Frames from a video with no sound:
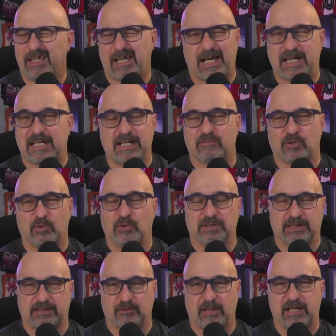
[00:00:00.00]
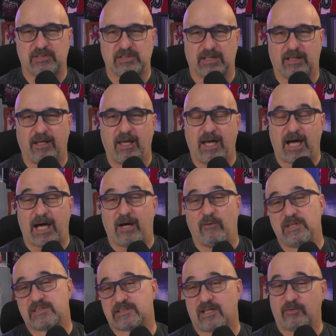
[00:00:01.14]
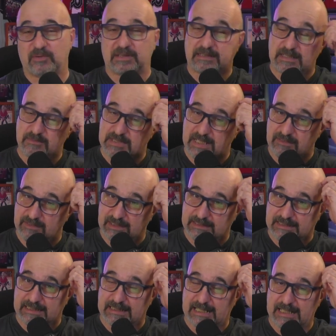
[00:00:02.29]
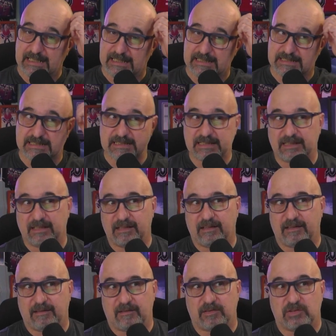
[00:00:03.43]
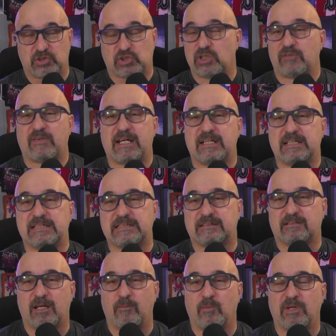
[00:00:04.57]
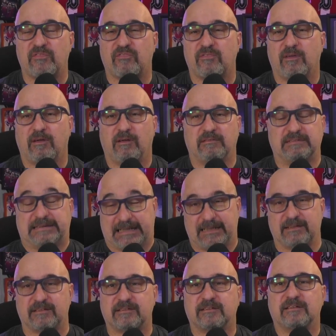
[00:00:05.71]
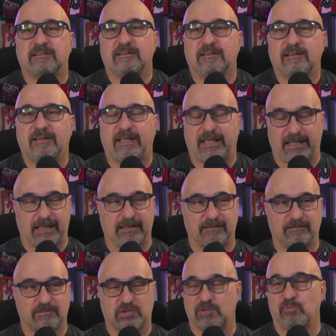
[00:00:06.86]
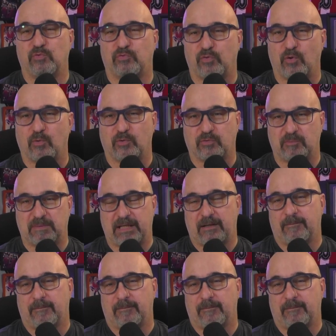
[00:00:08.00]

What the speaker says: I never go in that direction. I always start with the teams I think the Canadiens should have had an easy time with, didn't, and should move forward from there.